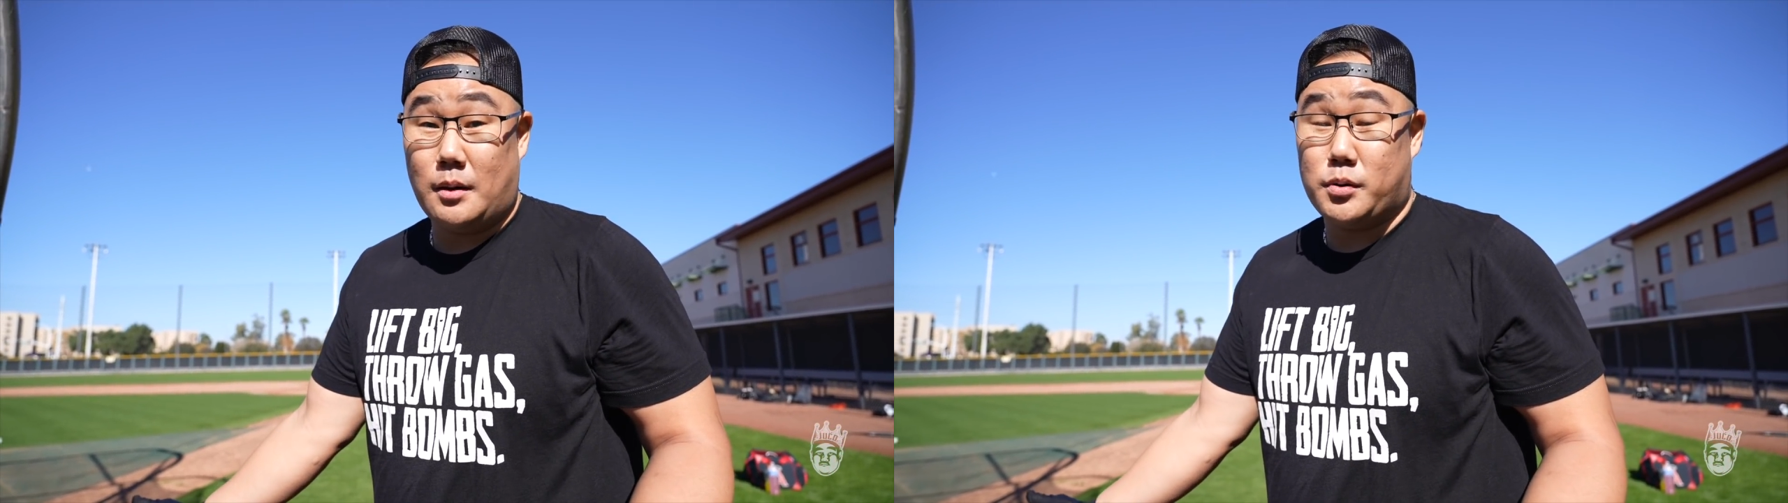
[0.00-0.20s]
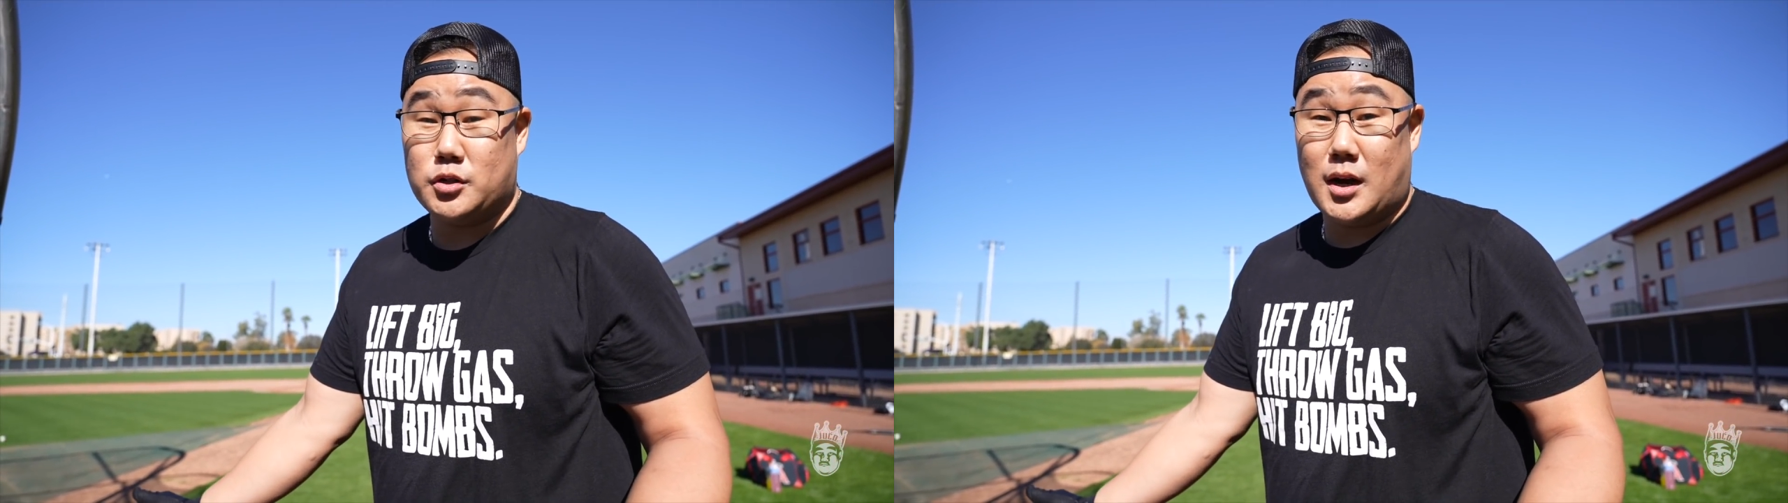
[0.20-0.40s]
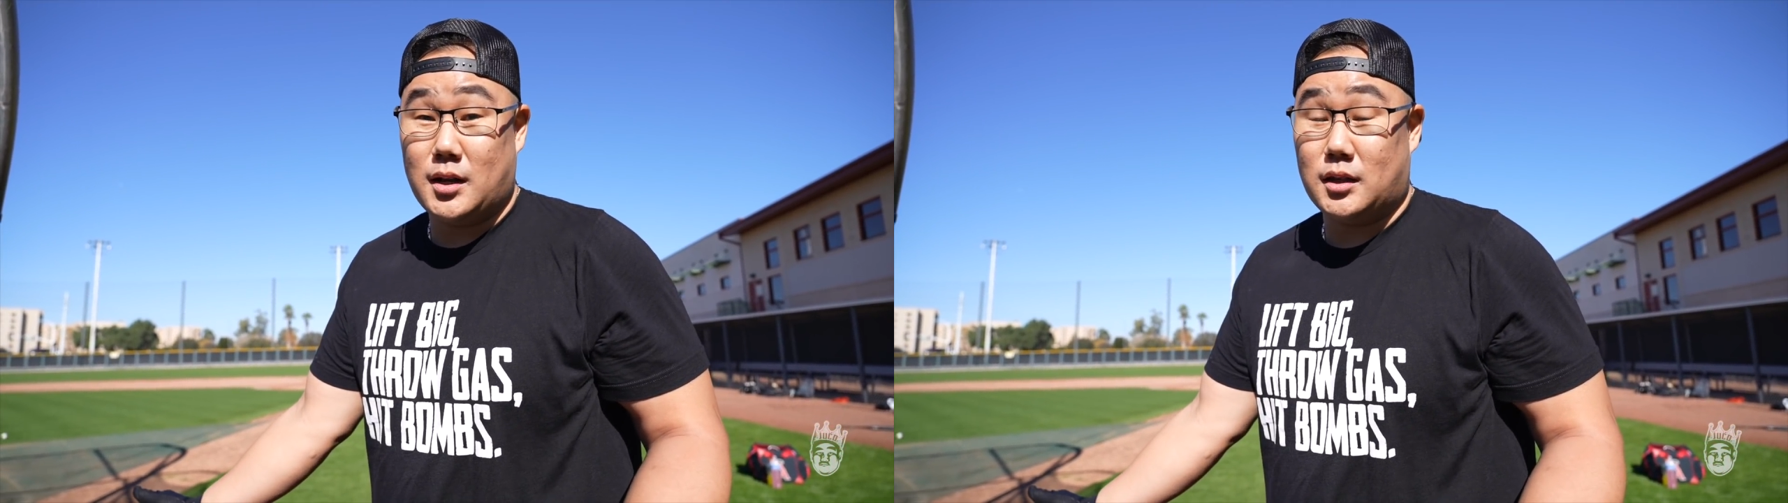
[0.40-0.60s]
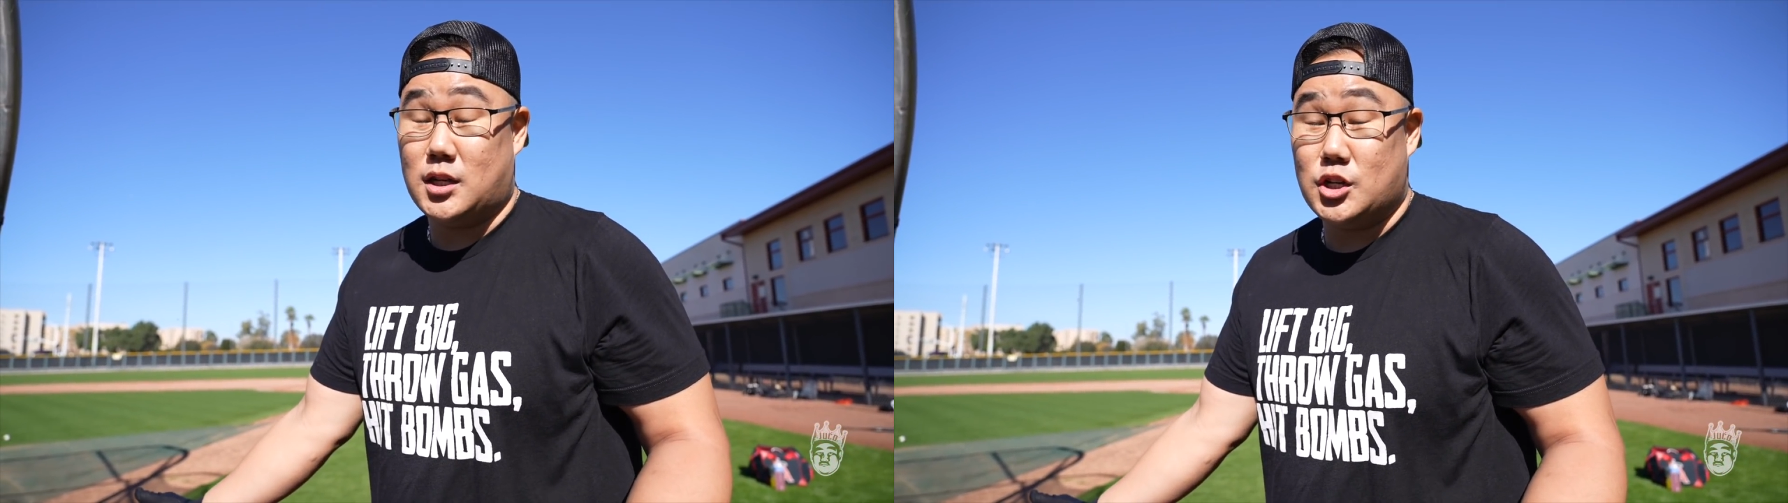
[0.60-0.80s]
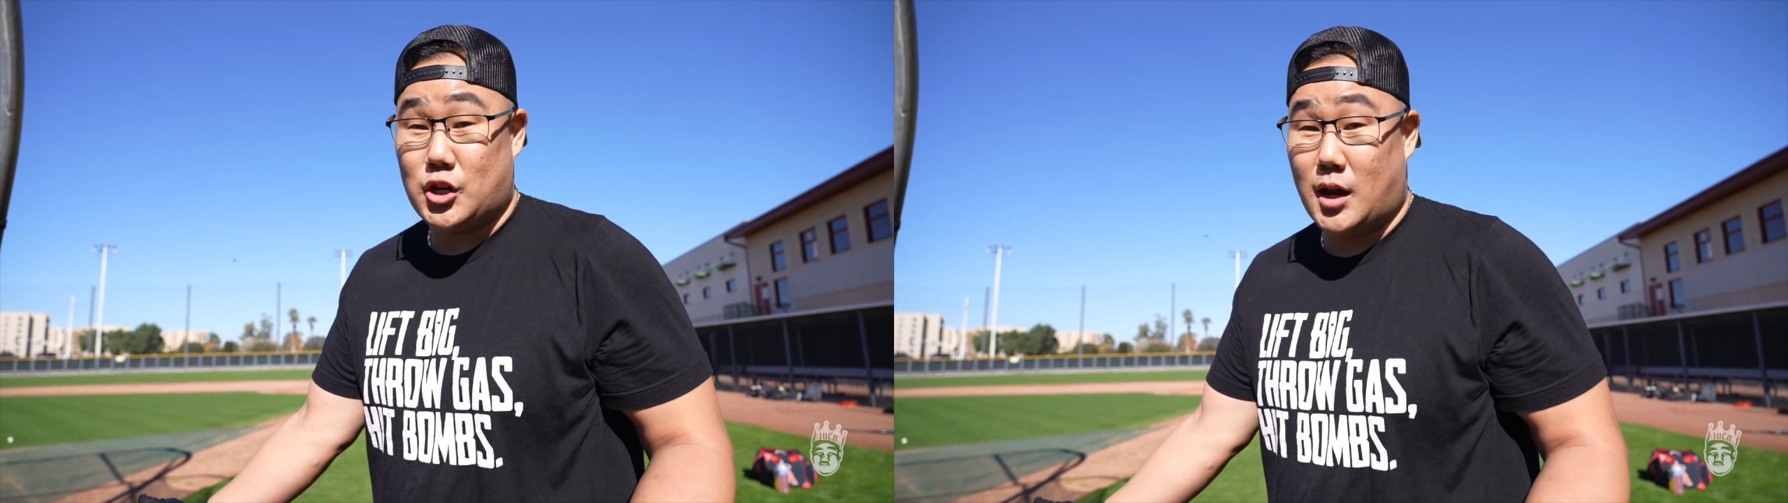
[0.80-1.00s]
I'm pretty sure I need a
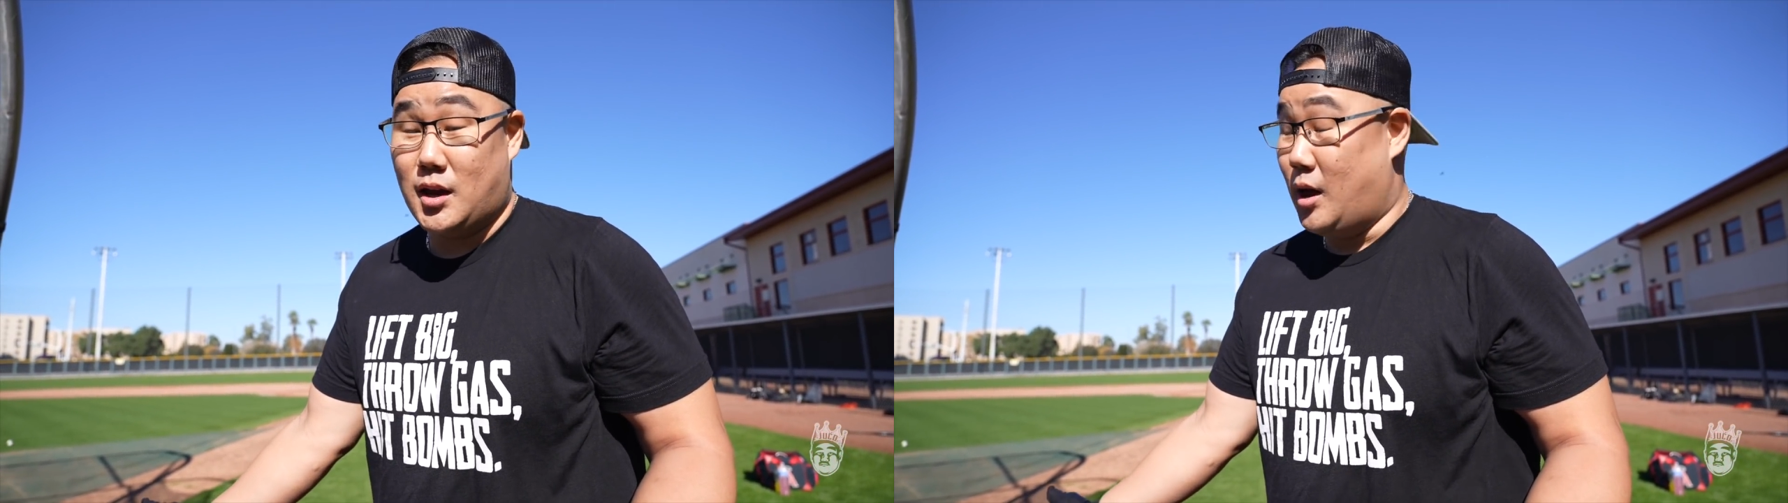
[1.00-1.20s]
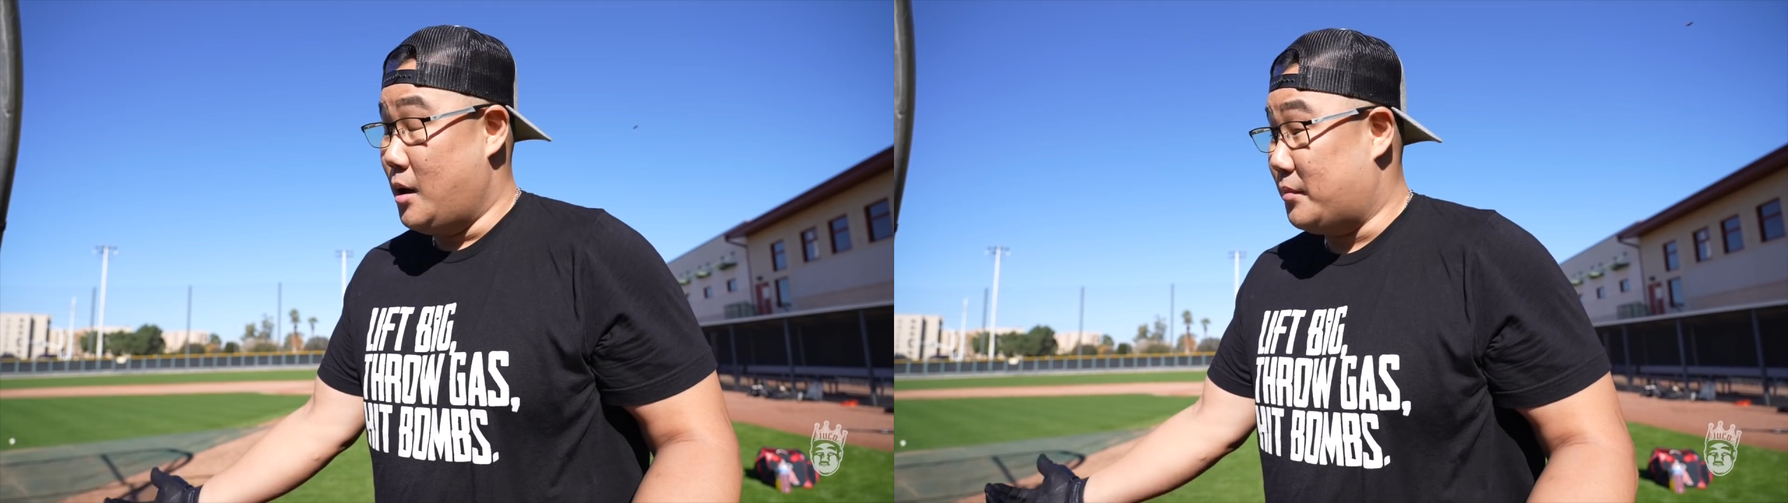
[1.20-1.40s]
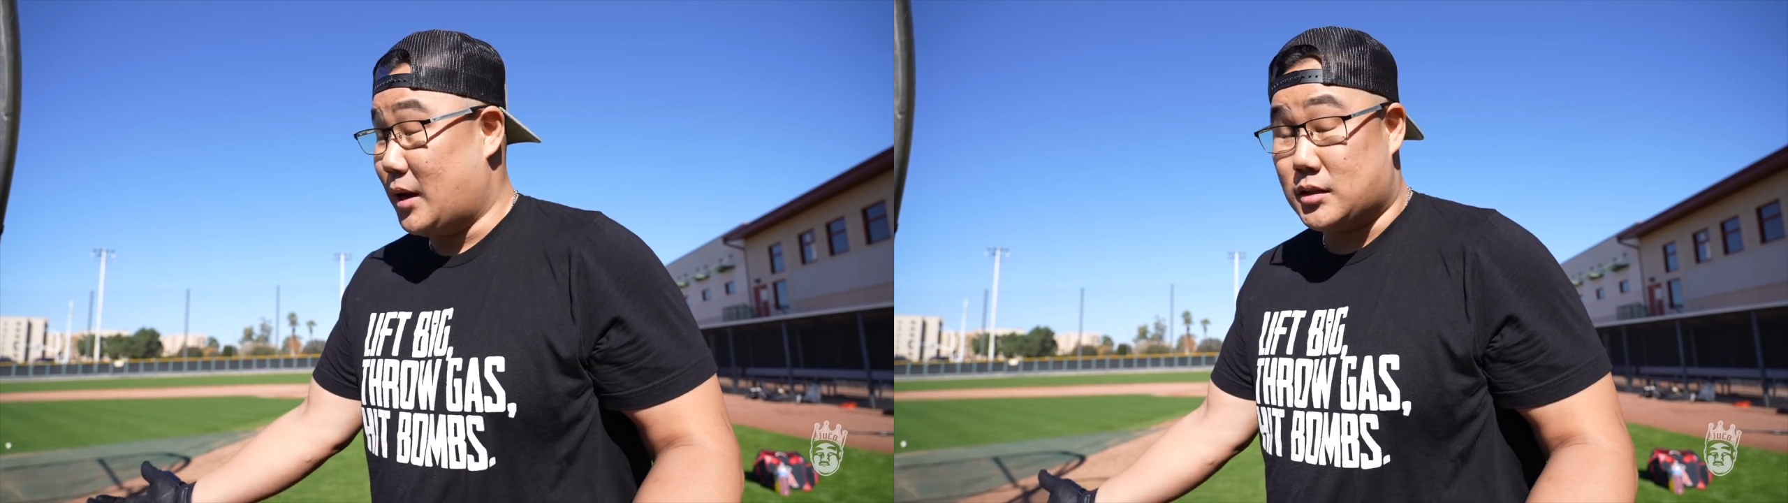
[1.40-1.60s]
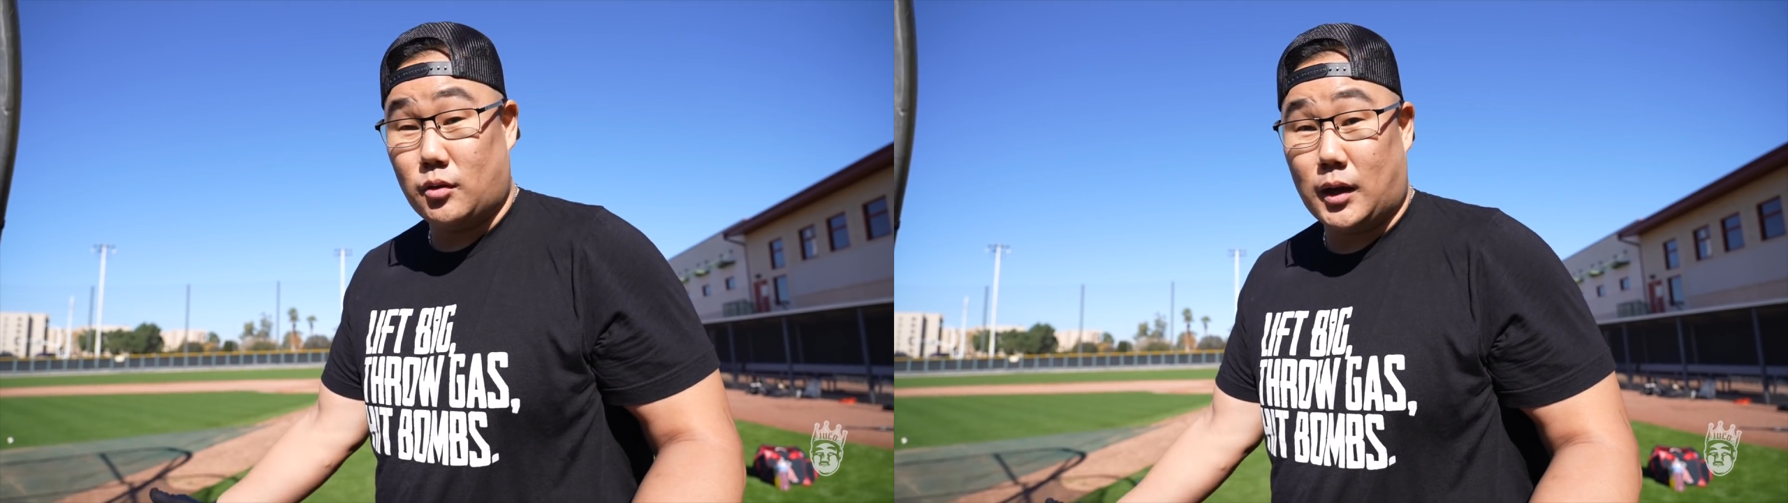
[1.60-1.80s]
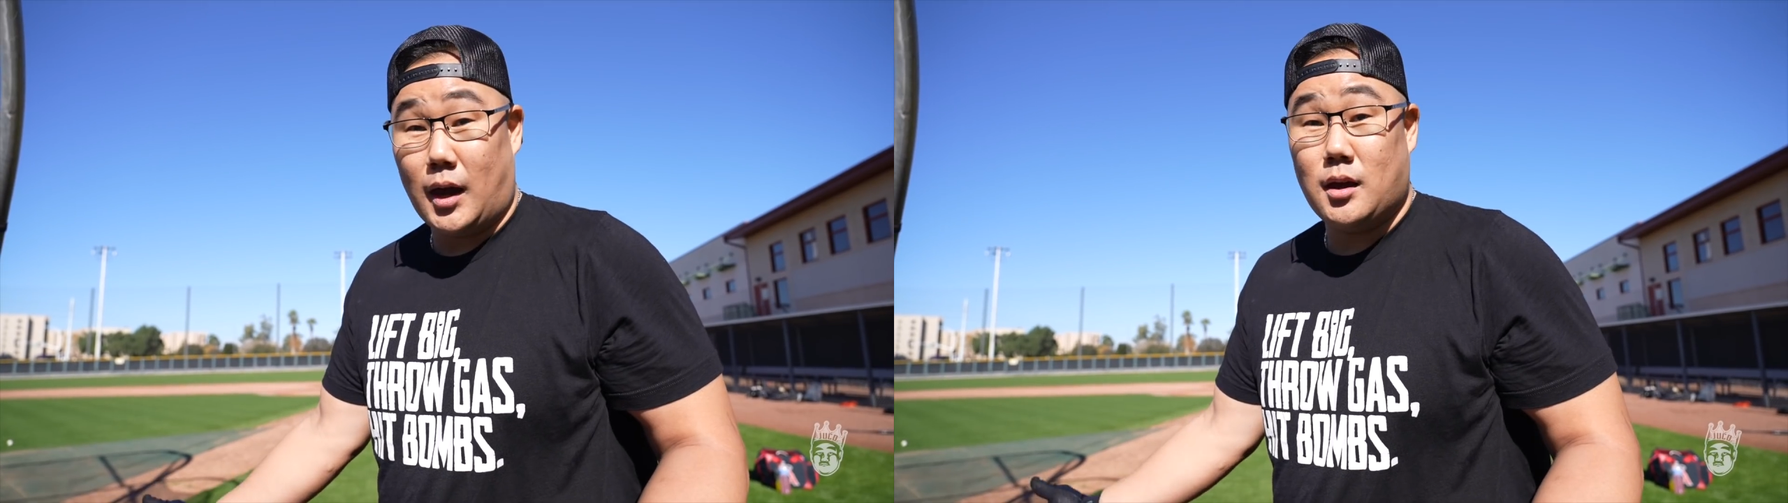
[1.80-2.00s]
T J, but that's
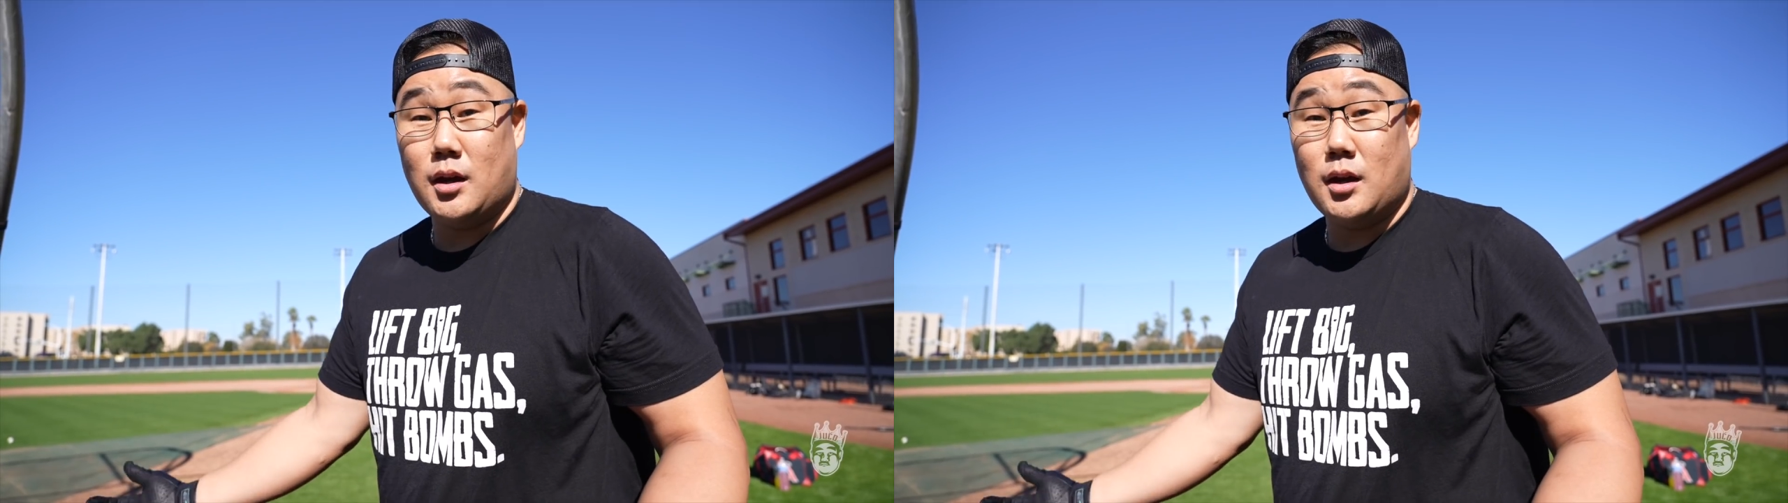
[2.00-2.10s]
okay.